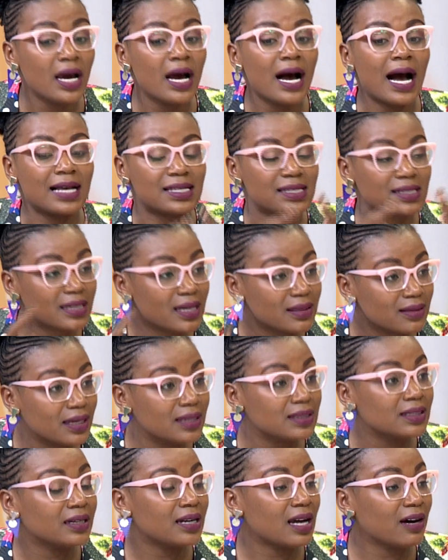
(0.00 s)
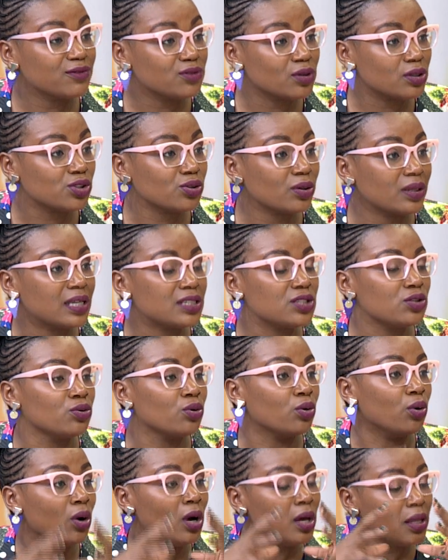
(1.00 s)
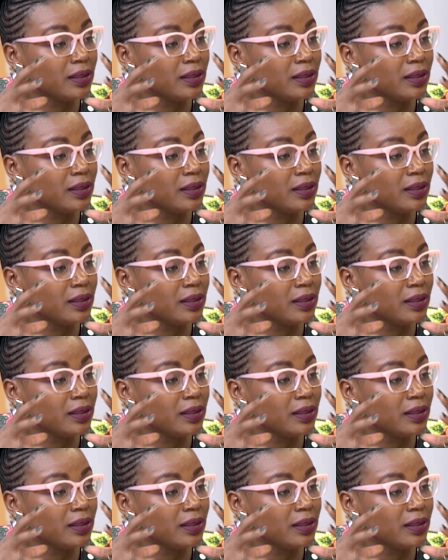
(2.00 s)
are strengthened enough to ensure that, you know,